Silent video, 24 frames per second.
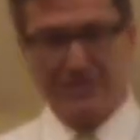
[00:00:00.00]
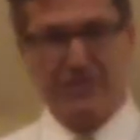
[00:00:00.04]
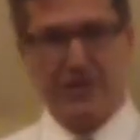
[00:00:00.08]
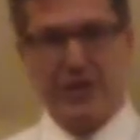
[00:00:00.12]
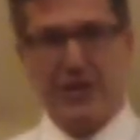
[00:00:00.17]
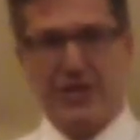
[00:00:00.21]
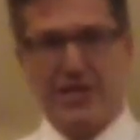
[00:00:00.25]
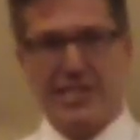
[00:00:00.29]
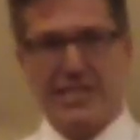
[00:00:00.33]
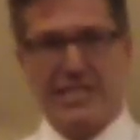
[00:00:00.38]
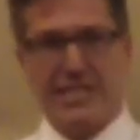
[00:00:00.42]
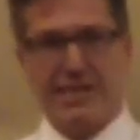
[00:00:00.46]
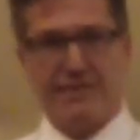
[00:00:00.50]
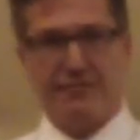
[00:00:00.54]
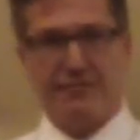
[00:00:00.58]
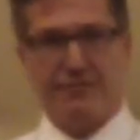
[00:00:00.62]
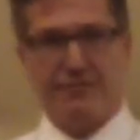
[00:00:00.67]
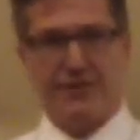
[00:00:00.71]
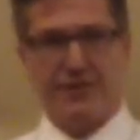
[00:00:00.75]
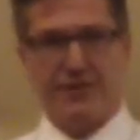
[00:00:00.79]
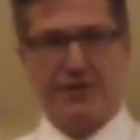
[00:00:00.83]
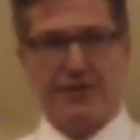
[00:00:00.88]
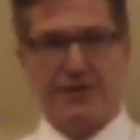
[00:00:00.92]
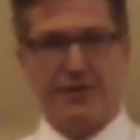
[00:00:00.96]
very
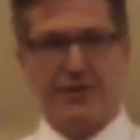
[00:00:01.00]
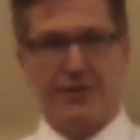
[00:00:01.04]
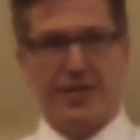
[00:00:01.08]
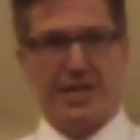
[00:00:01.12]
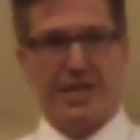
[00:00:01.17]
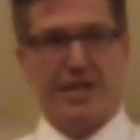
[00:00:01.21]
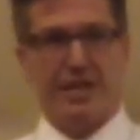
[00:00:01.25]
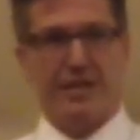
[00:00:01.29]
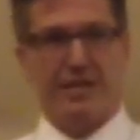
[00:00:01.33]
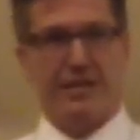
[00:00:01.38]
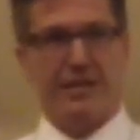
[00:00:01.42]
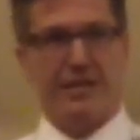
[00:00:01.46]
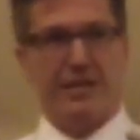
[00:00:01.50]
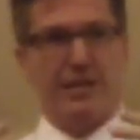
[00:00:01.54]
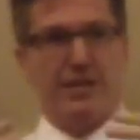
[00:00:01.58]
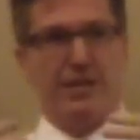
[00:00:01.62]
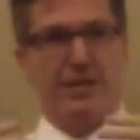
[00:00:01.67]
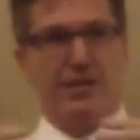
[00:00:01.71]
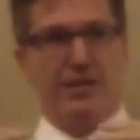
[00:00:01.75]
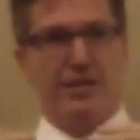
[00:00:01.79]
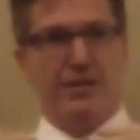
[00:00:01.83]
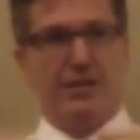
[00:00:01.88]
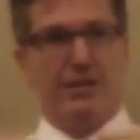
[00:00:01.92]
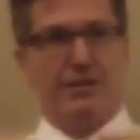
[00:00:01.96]
different than
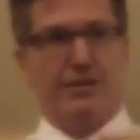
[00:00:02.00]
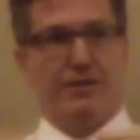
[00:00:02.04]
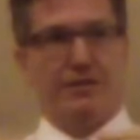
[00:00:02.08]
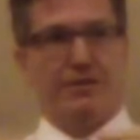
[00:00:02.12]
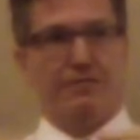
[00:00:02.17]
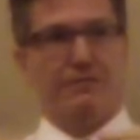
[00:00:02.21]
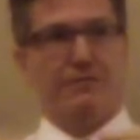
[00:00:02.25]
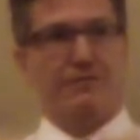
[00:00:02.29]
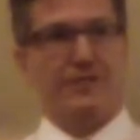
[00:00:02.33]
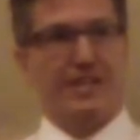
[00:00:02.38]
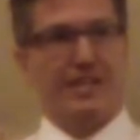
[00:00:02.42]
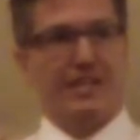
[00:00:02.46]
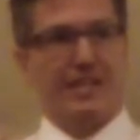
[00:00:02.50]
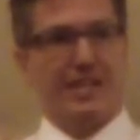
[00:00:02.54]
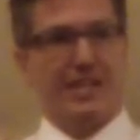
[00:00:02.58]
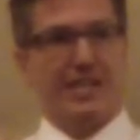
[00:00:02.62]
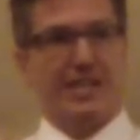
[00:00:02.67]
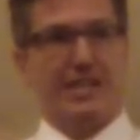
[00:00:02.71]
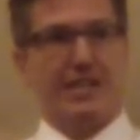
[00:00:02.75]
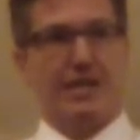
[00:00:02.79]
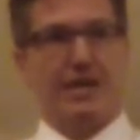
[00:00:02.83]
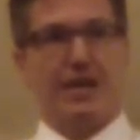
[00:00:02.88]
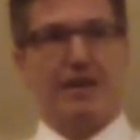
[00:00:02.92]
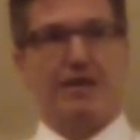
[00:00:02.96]
the
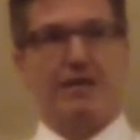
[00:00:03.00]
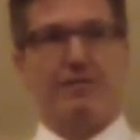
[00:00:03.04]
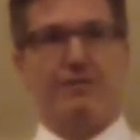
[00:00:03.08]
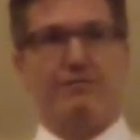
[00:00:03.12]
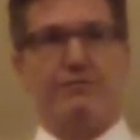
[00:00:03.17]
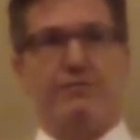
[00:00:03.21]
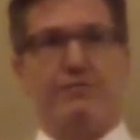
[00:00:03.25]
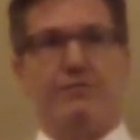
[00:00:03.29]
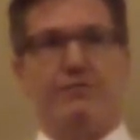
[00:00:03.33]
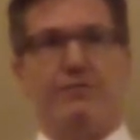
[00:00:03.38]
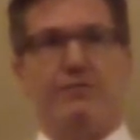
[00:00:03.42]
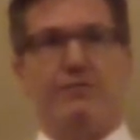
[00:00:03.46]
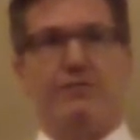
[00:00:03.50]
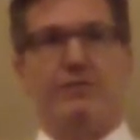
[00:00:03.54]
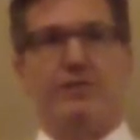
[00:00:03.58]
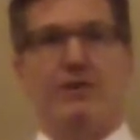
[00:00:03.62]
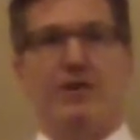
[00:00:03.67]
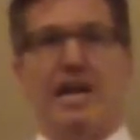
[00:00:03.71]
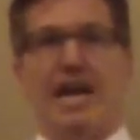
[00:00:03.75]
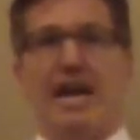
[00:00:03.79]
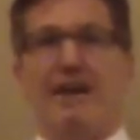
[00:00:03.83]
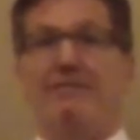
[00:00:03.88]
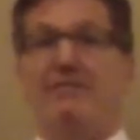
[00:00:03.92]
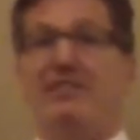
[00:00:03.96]
feeling of
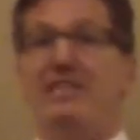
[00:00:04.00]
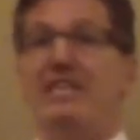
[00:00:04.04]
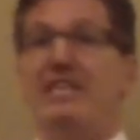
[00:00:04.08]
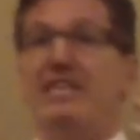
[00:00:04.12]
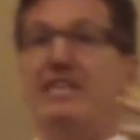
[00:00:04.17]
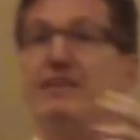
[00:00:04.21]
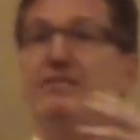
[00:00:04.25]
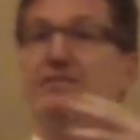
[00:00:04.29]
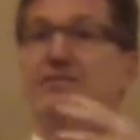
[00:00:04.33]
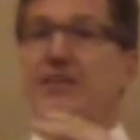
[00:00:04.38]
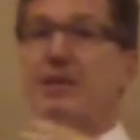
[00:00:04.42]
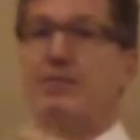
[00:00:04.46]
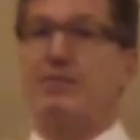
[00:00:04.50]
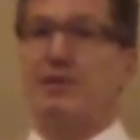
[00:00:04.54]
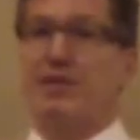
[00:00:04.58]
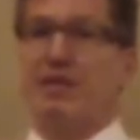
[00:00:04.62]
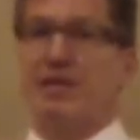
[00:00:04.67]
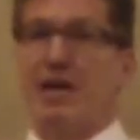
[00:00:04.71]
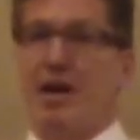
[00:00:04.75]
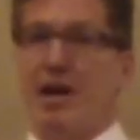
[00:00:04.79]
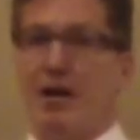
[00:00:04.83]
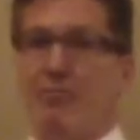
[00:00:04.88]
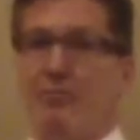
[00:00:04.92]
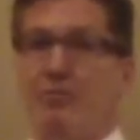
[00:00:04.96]
having to give
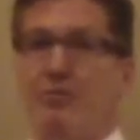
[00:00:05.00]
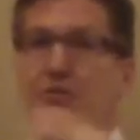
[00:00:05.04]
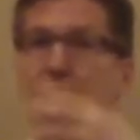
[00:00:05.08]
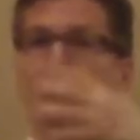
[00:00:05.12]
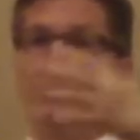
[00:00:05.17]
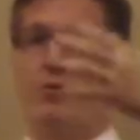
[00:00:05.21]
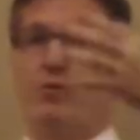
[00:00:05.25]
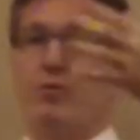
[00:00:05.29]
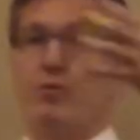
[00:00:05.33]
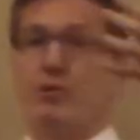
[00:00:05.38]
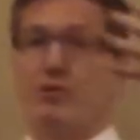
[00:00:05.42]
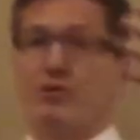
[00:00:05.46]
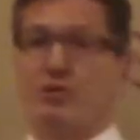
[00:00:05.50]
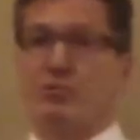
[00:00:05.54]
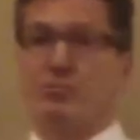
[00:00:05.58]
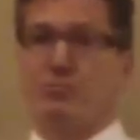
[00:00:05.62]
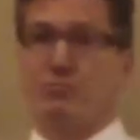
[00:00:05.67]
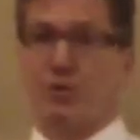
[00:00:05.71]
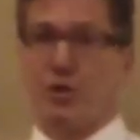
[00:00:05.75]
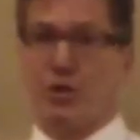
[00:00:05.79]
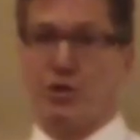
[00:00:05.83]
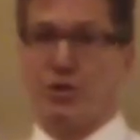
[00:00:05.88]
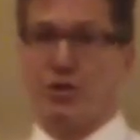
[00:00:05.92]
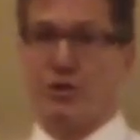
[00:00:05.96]
something up or to
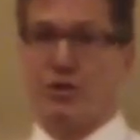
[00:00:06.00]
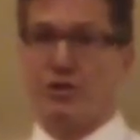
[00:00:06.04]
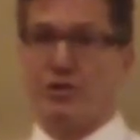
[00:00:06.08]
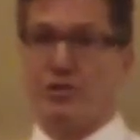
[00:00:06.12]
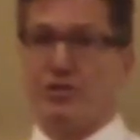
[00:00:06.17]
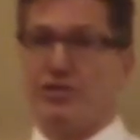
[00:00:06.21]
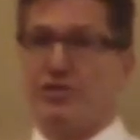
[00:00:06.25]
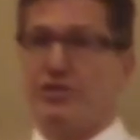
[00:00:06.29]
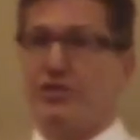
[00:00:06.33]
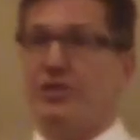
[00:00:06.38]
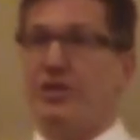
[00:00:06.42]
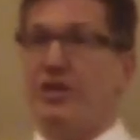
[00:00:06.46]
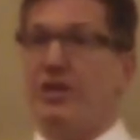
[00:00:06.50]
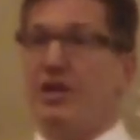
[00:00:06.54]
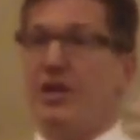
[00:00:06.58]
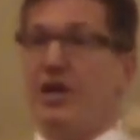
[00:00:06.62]
merge.